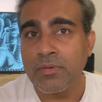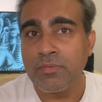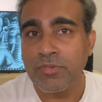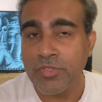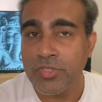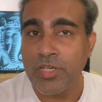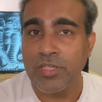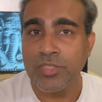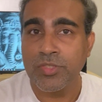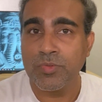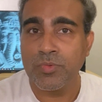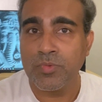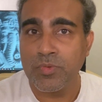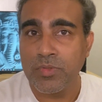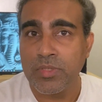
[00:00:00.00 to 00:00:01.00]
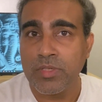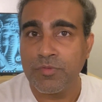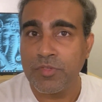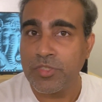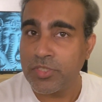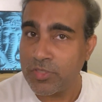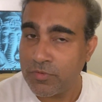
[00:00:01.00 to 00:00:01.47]
results if
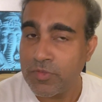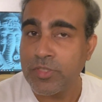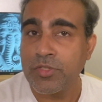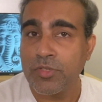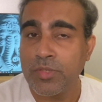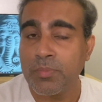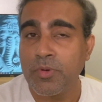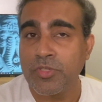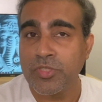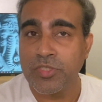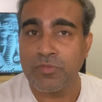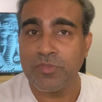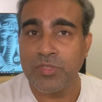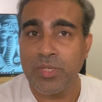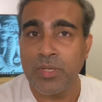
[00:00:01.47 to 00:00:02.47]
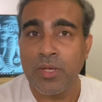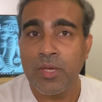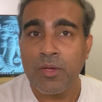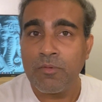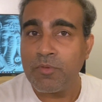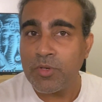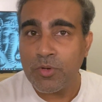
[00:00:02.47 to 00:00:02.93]
it's on the positive side.
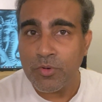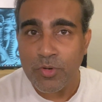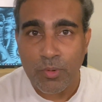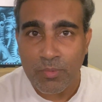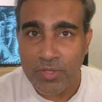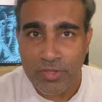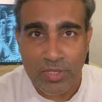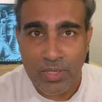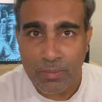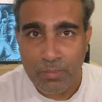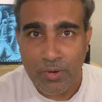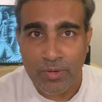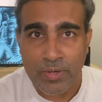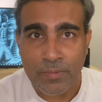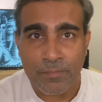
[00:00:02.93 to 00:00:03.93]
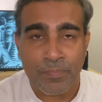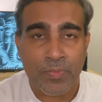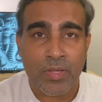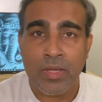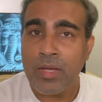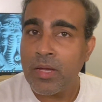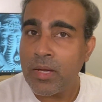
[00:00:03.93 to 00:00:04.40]
We don't normally think about it.
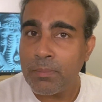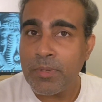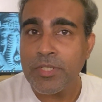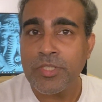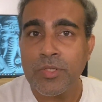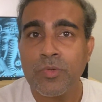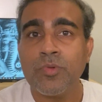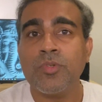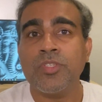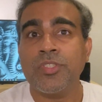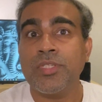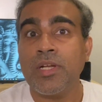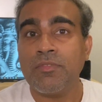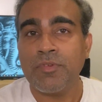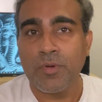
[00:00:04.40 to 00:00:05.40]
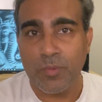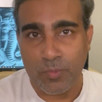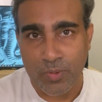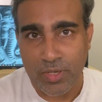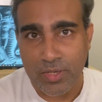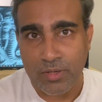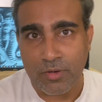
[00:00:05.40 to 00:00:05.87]
A person who is
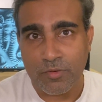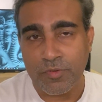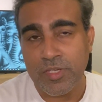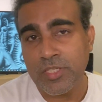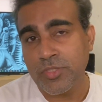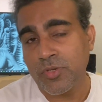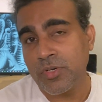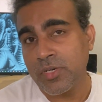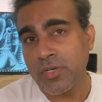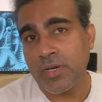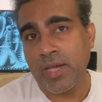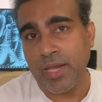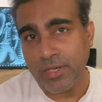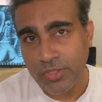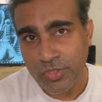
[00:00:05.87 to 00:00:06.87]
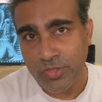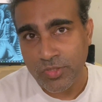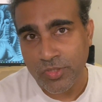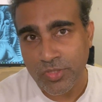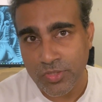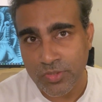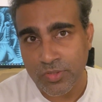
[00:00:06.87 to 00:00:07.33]
self-aware of his or her
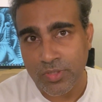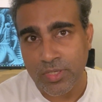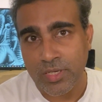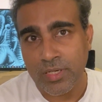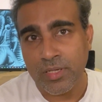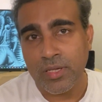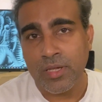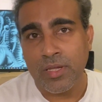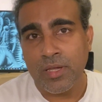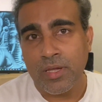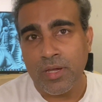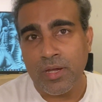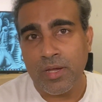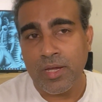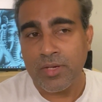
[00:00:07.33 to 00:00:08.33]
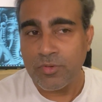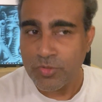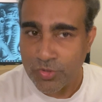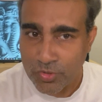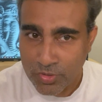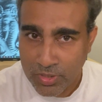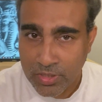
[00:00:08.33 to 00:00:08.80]
actions, okay, and
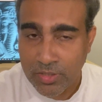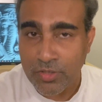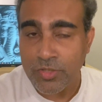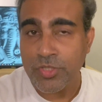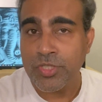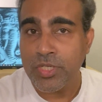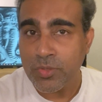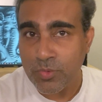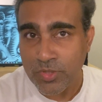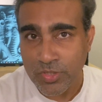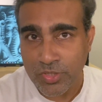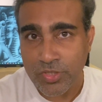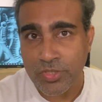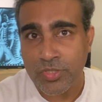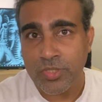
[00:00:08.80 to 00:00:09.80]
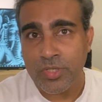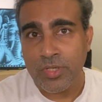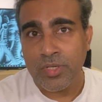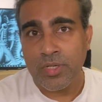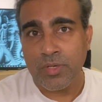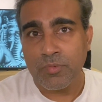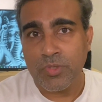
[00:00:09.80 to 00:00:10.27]
also the consequences
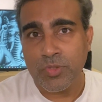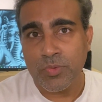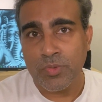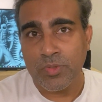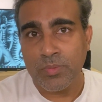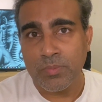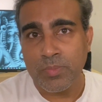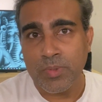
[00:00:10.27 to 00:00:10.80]
which will